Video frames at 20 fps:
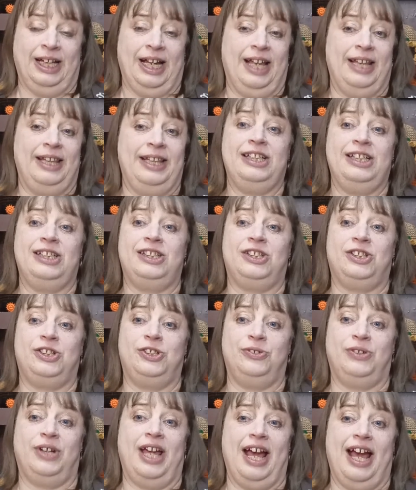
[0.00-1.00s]
And these
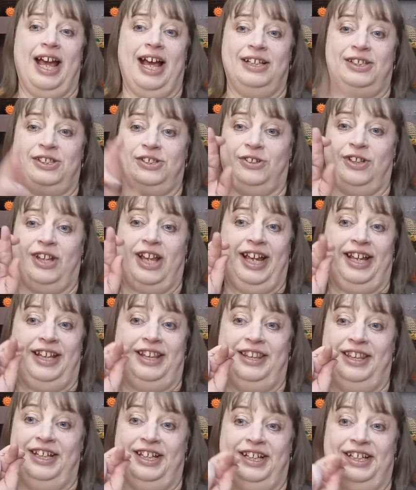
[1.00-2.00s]
two cats are
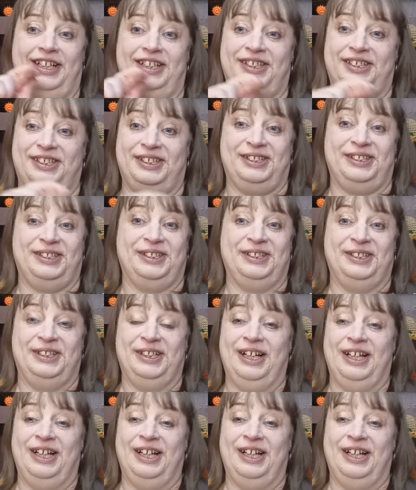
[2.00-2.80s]
like this.